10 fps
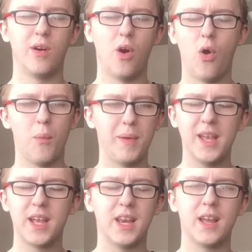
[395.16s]
Oh,
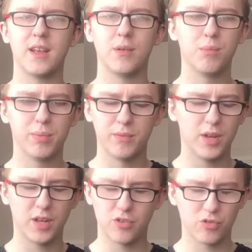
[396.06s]
being in a
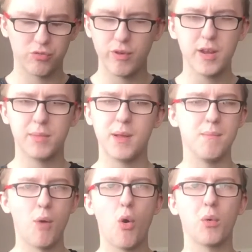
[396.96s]
incredibly
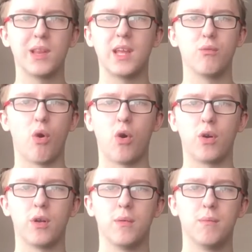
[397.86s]
morally
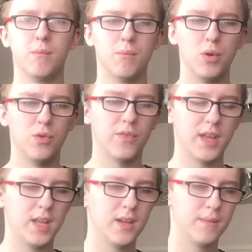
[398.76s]
wrong movie.